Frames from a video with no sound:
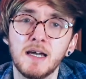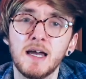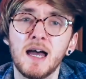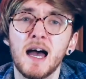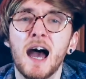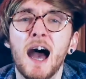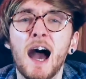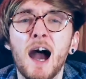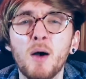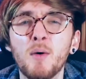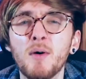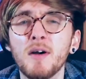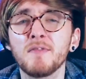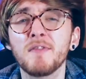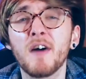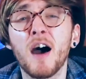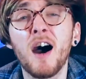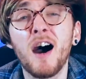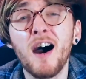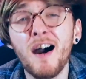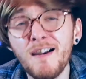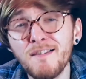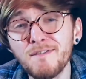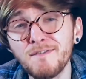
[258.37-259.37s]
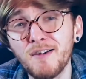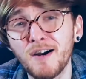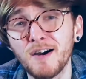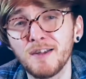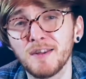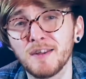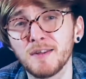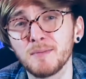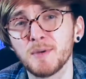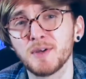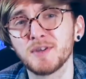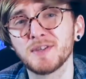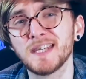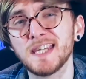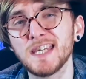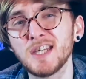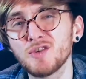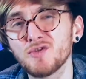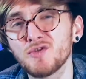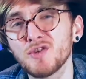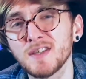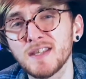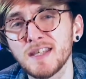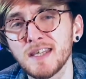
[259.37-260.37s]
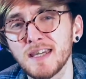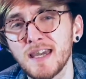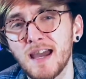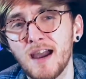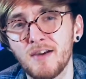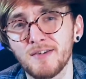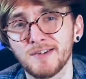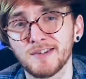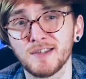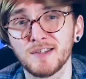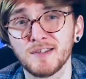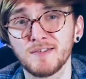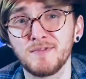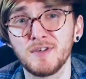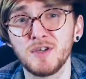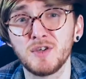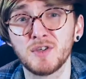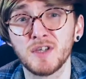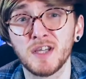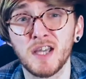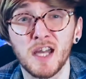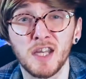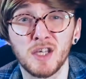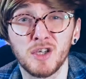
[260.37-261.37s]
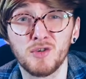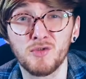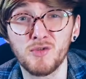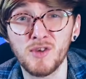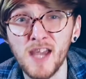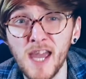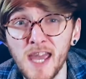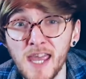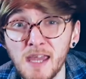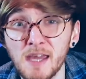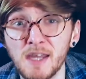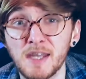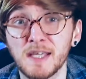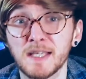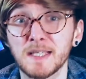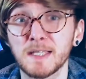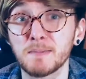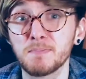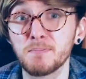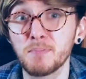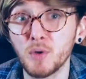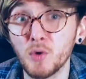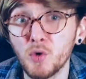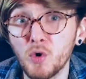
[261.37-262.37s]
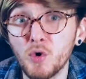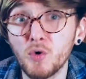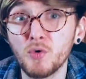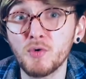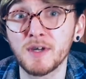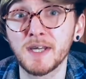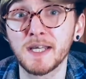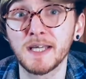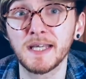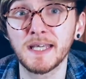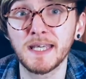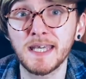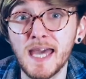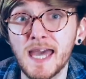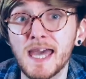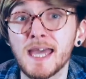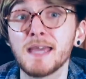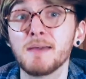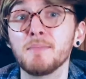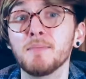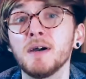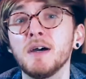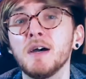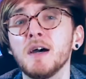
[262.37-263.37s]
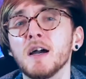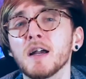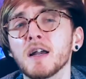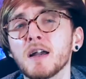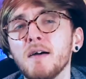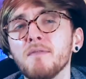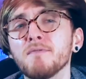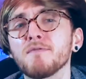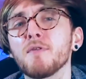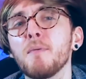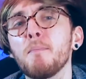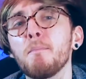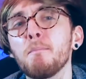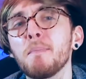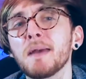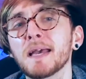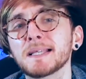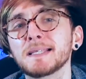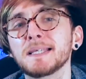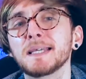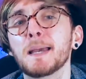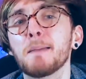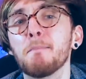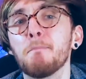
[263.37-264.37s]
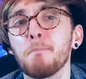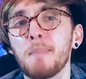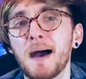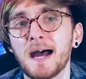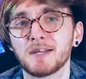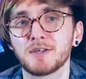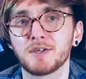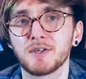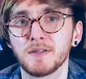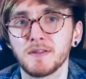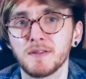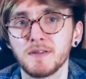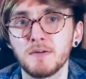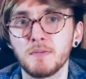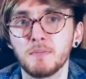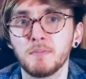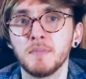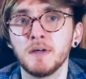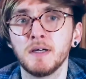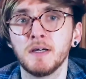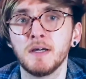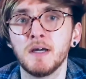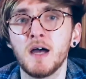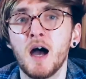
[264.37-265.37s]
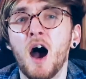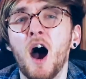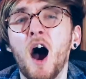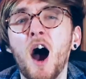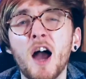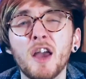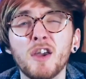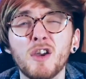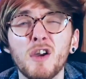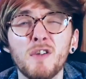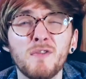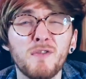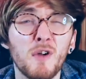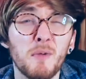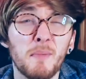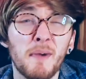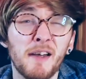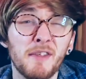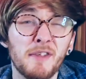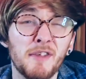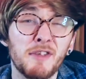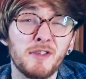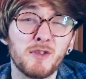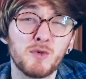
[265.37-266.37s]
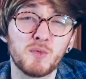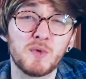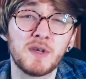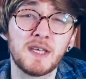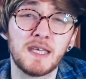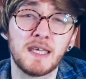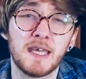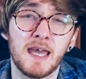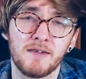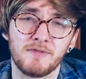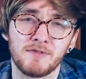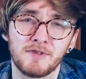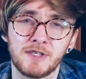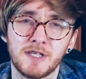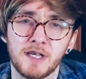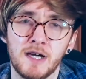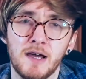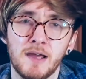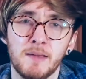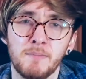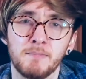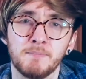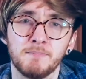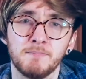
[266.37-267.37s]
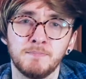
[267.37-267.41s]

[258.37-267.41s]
However, I find that the most interesting characters for you to kind of create and explore in a game come from mixing and matching them. I go for about 3 every time.